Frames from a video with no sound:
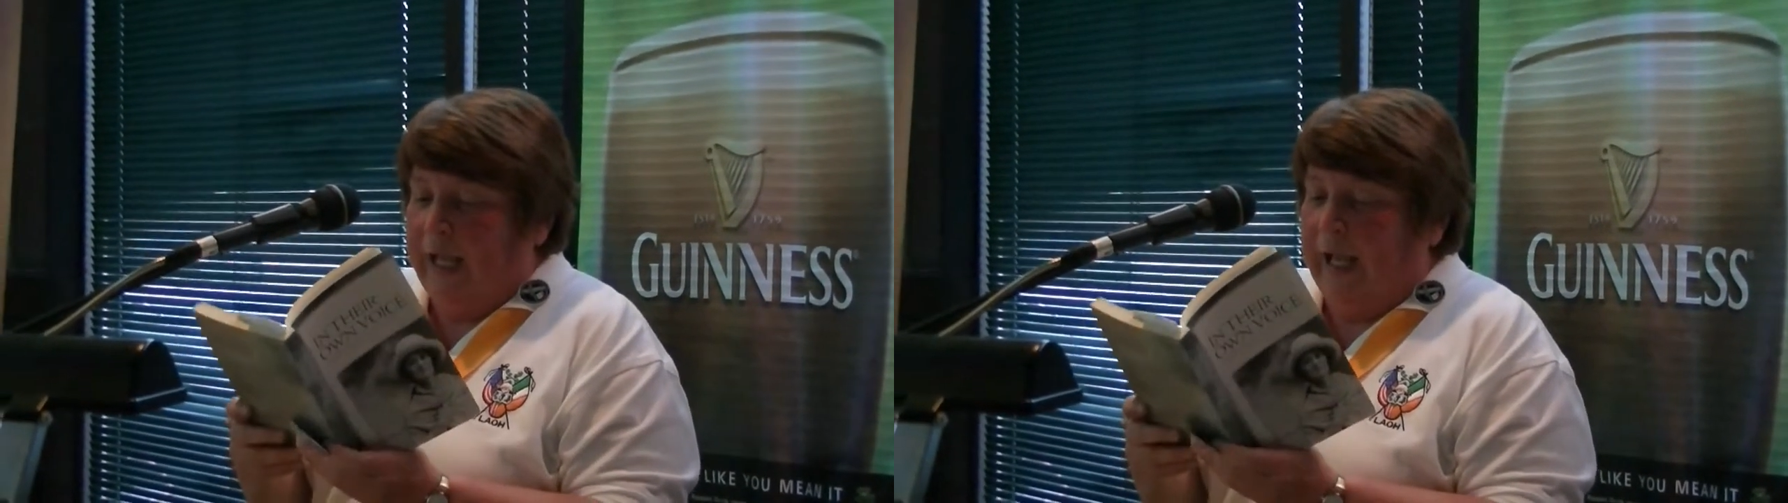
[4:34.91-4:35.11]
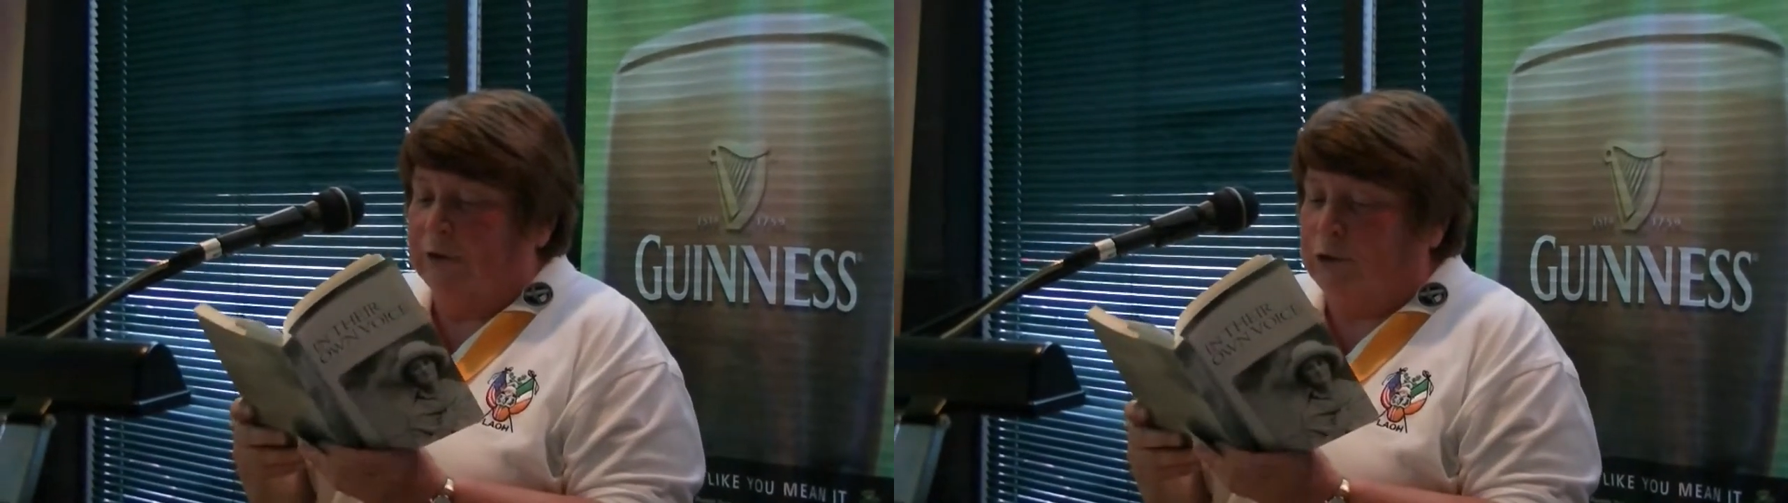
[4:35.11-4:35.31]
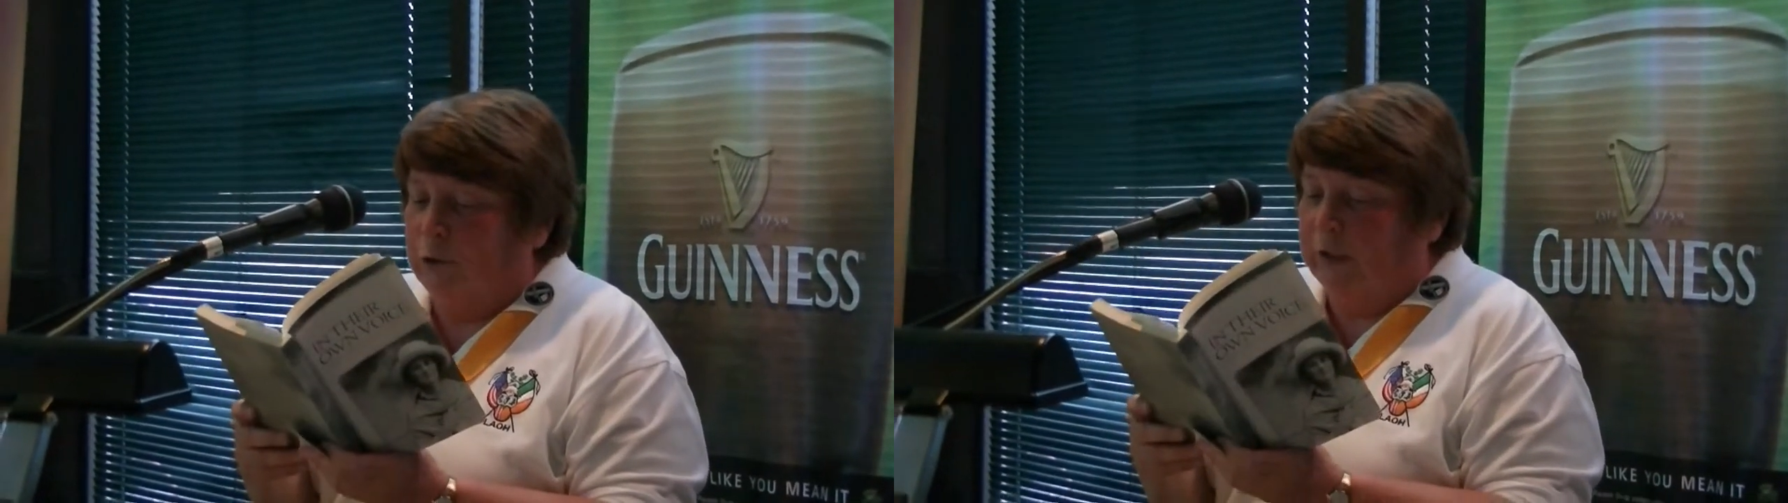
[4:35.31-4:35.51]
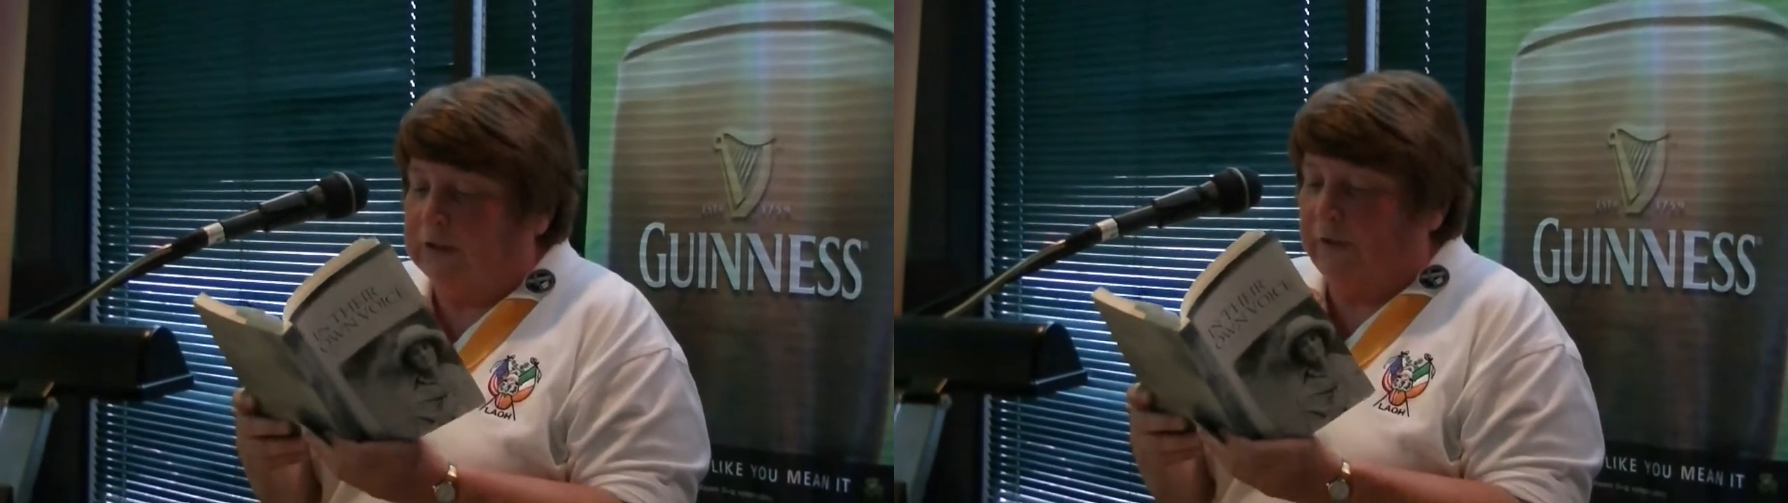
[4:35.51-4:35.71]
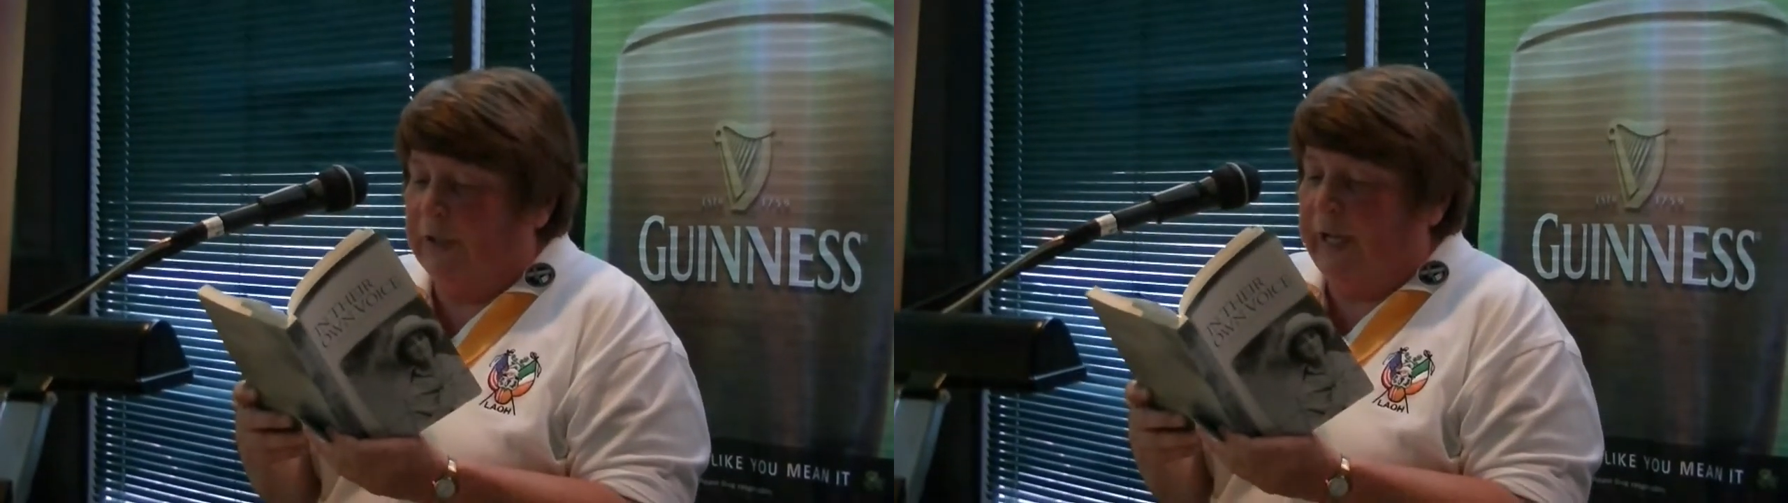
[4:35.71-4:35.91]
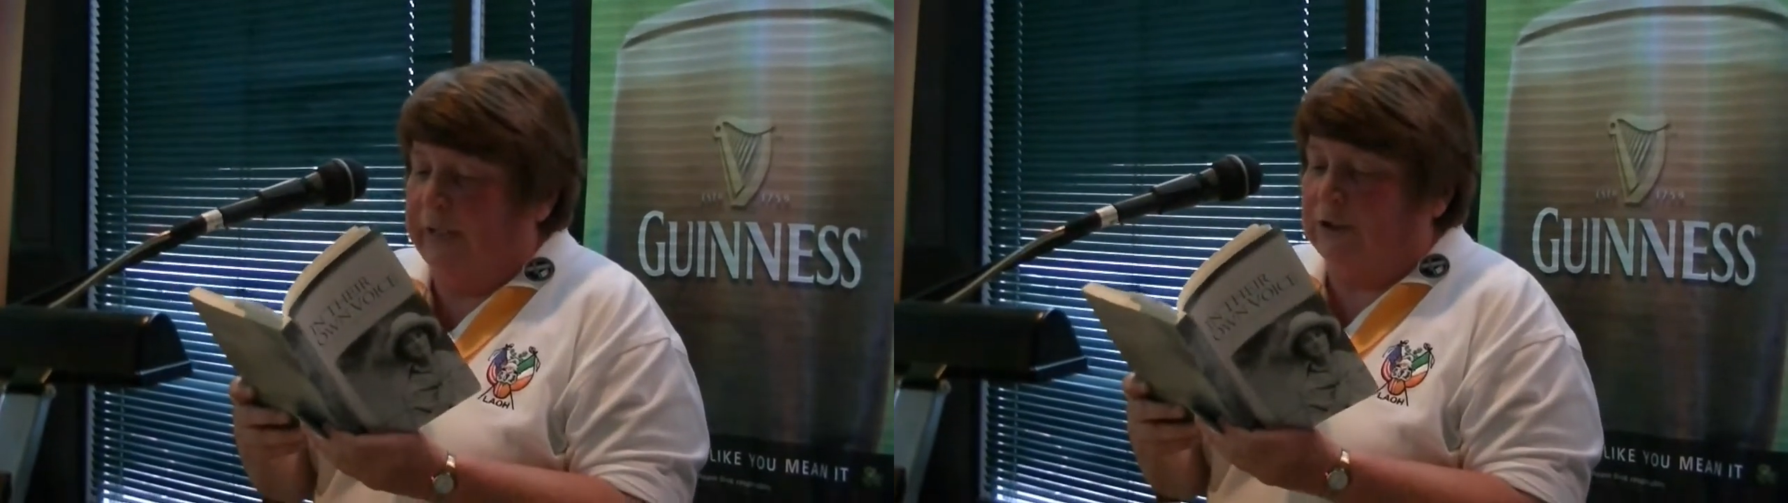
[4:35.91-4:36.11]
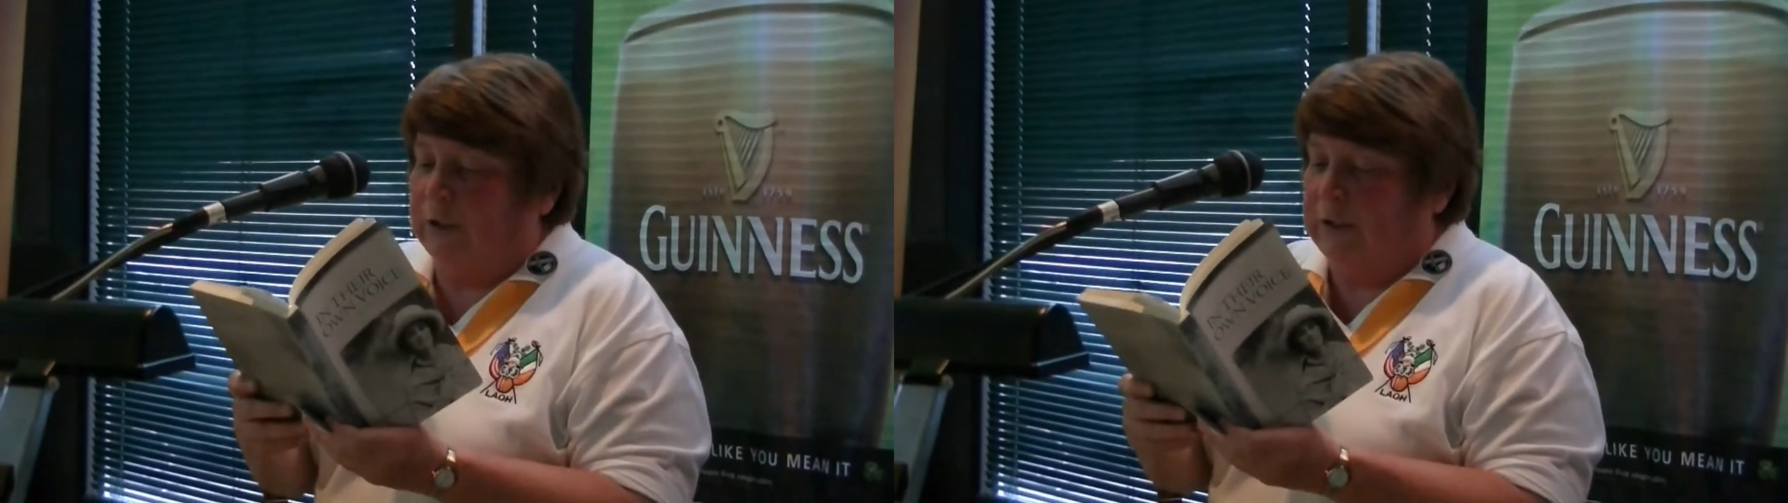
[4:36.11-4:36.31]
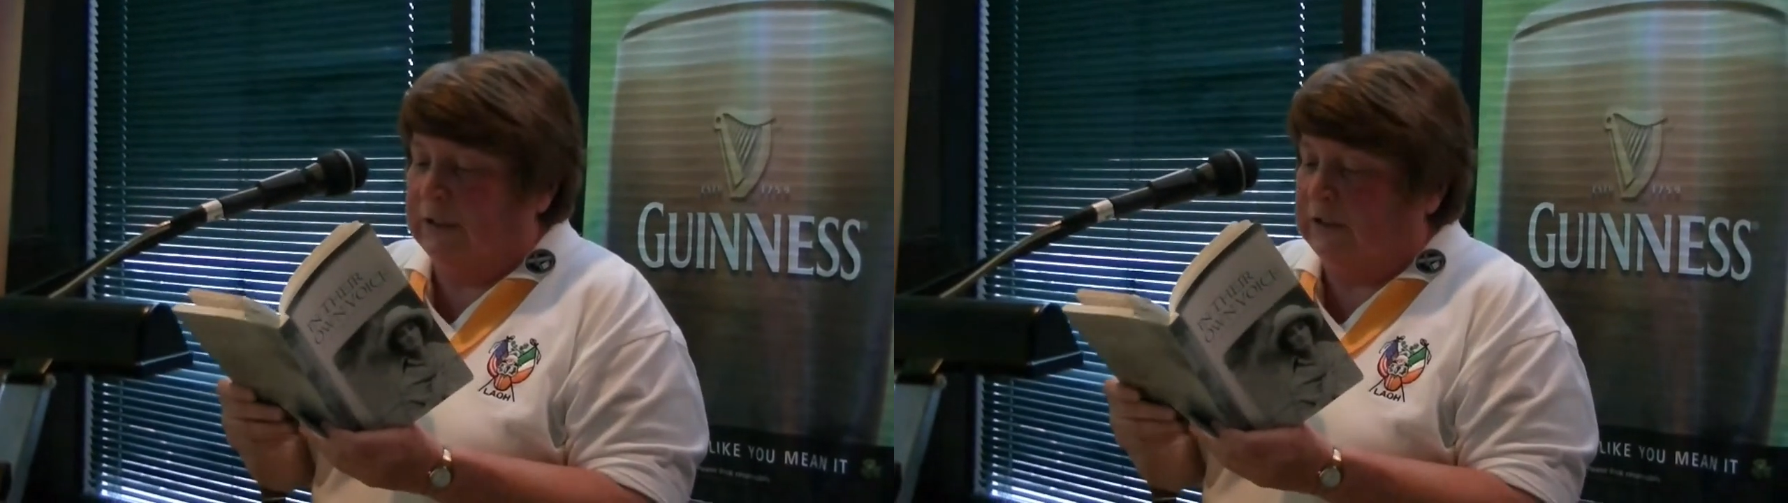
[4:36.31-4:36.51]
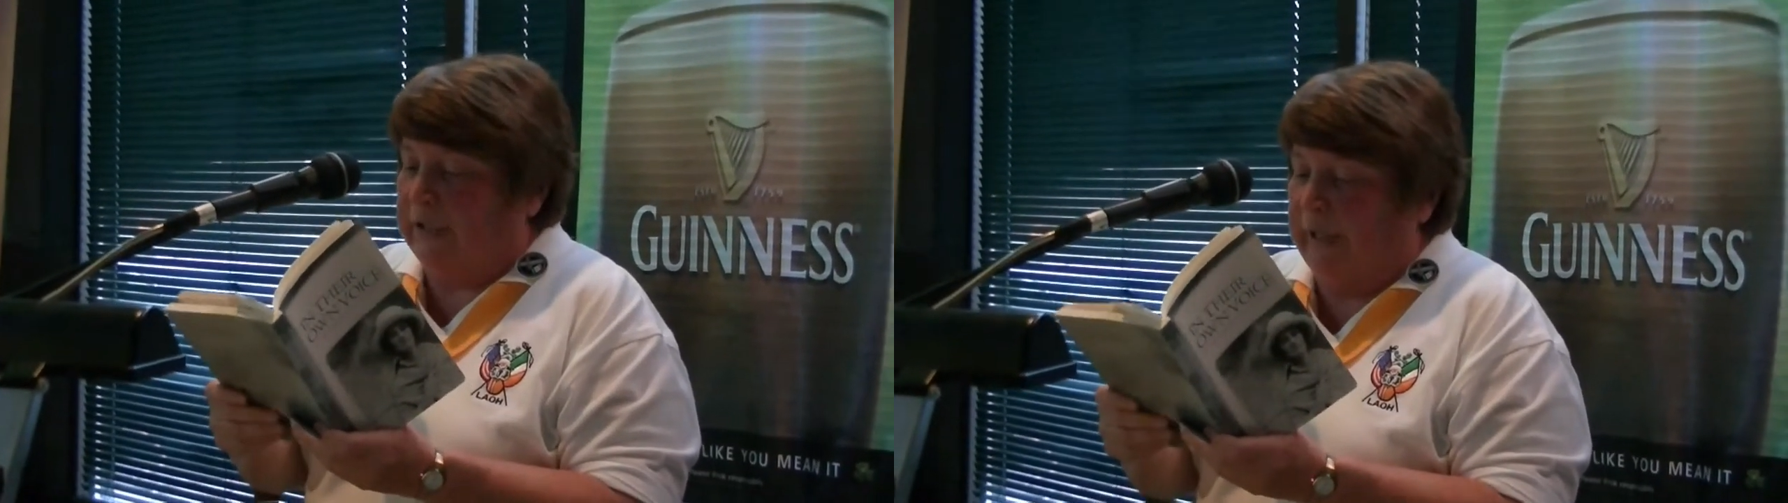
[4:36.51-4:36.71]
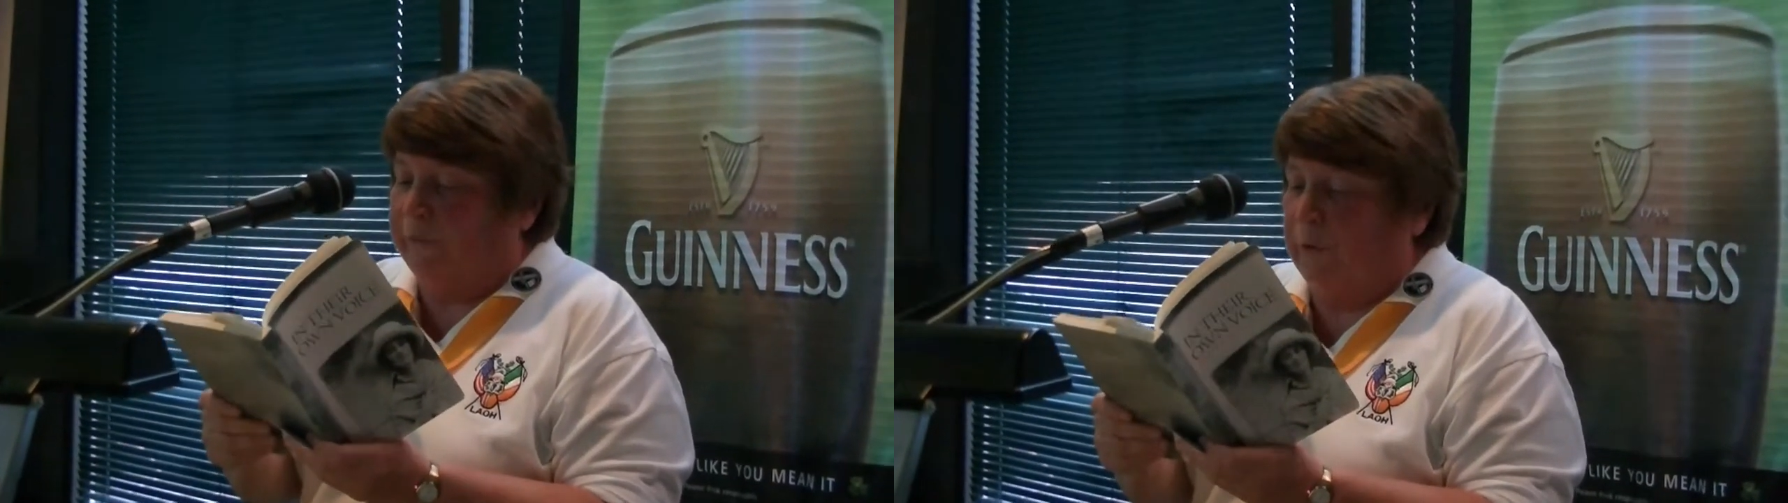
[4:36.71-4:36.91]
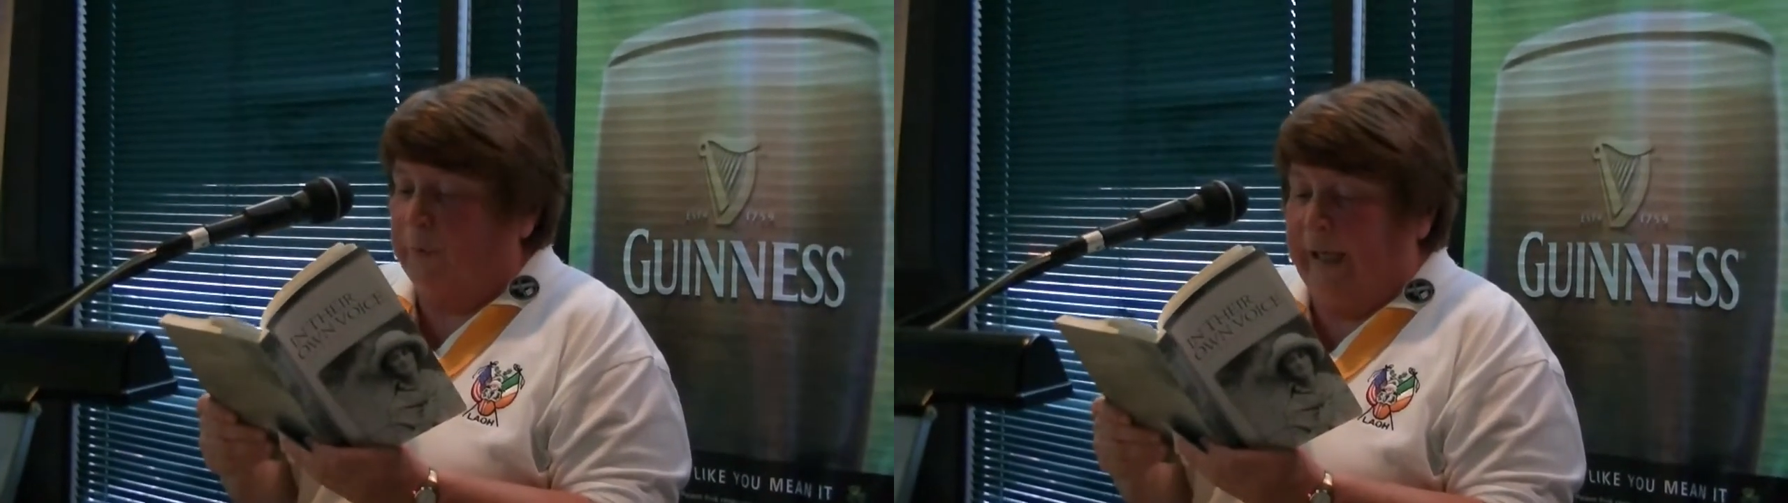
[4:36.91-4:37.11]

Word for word: as units of a nation distinct from